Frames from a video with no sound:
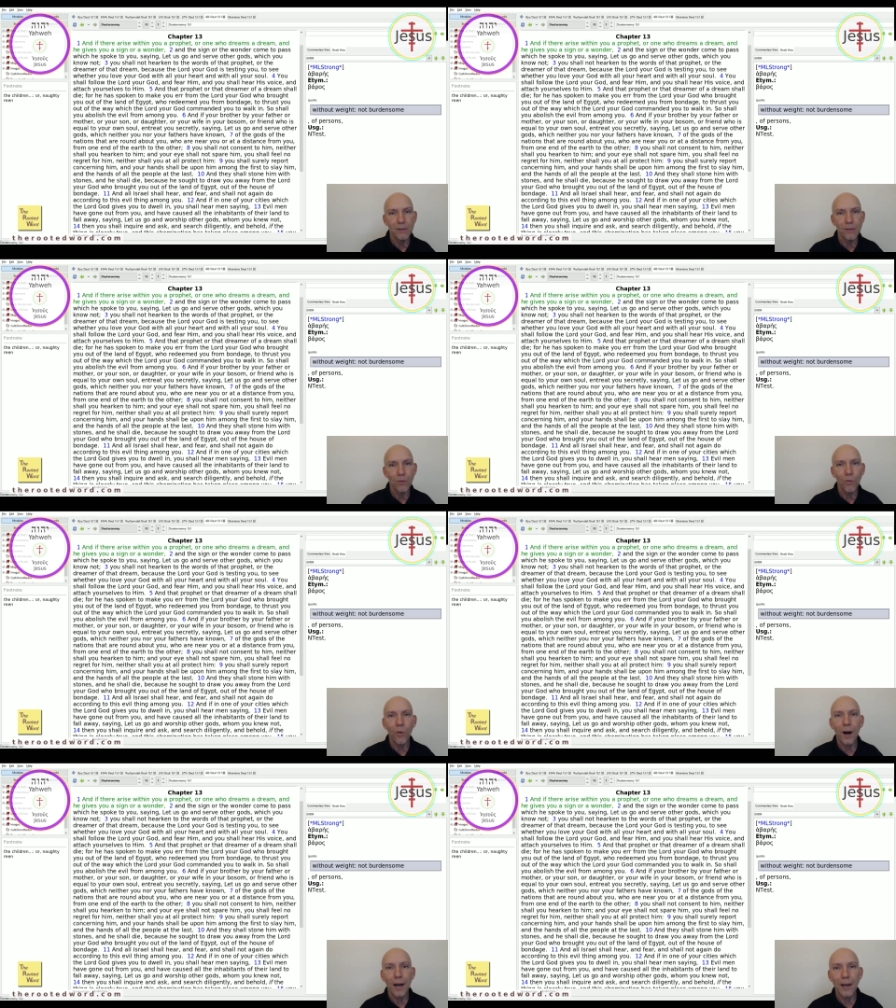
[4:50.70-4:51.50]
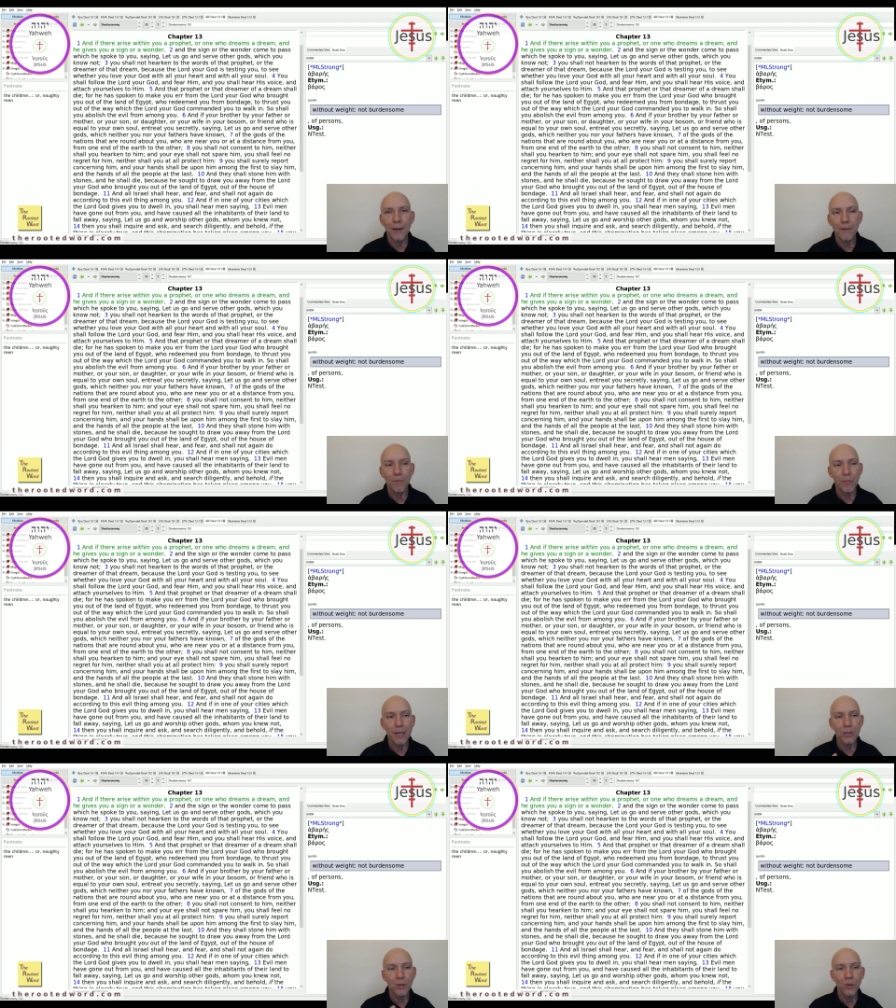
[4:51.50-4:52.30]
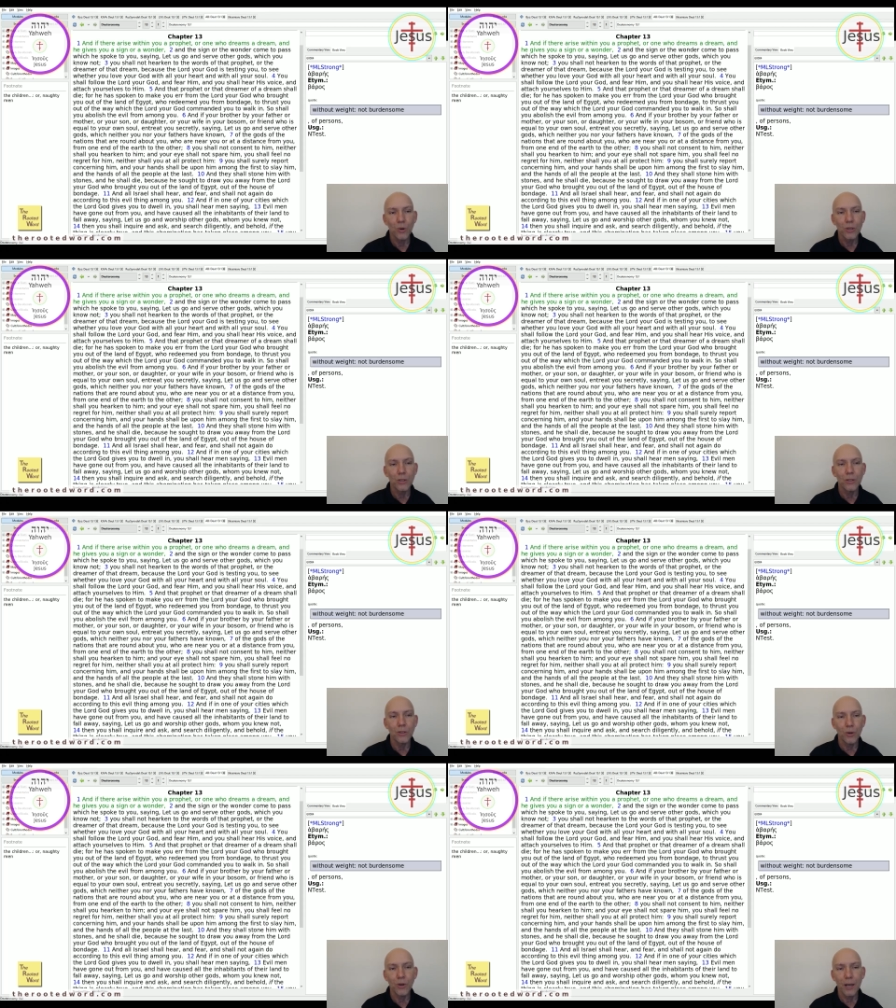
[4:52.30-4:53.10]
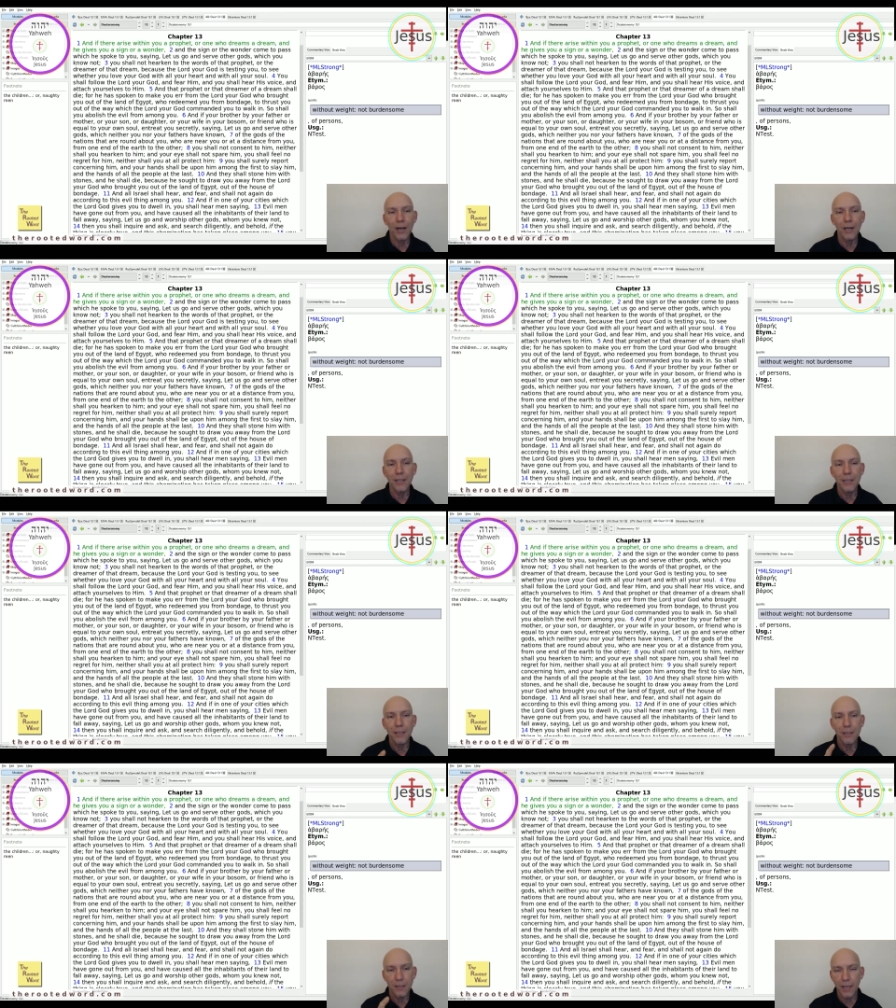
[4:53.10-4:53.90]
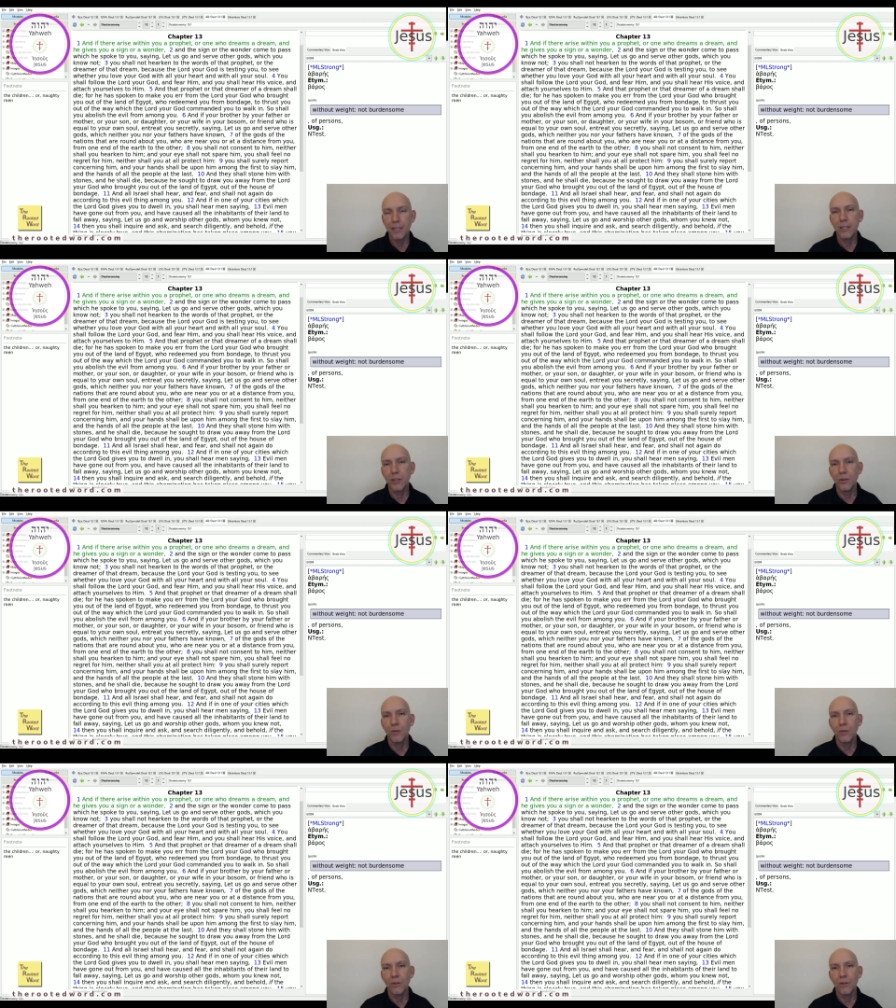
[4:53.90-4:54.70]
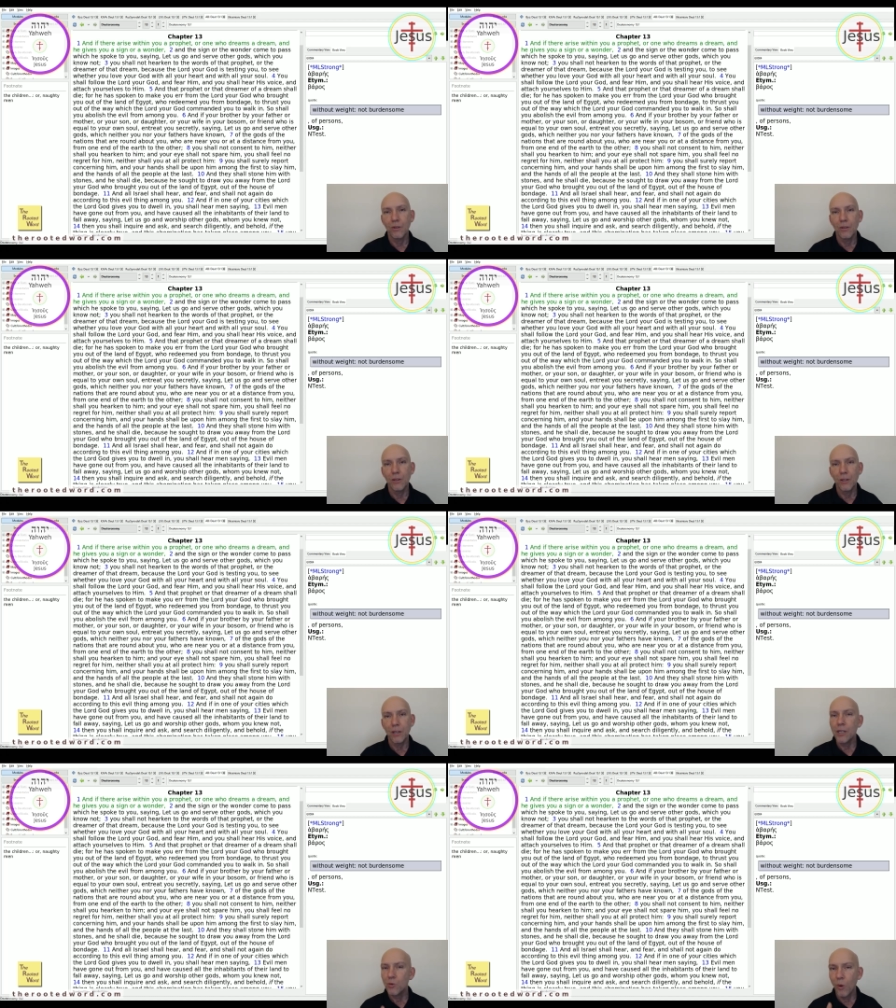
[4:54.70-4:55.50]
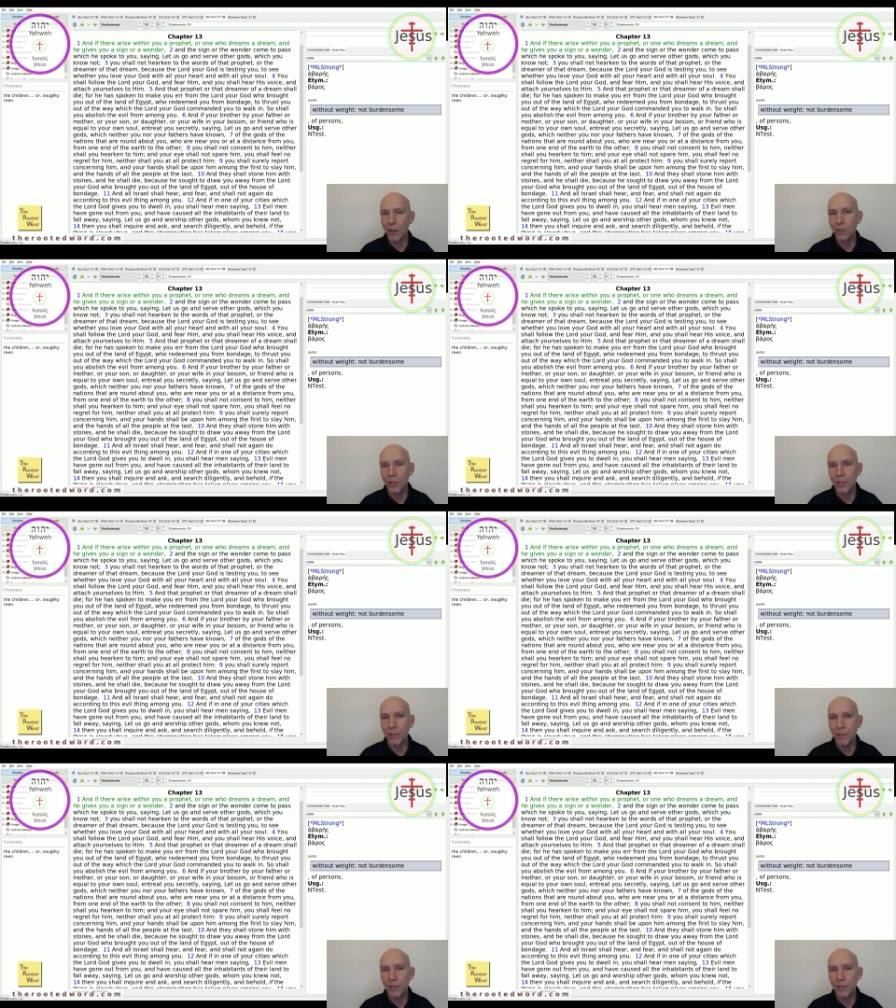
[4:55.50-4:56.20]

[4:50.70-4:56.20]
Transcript: Why? Because the Lord your God is testing you. He's watching.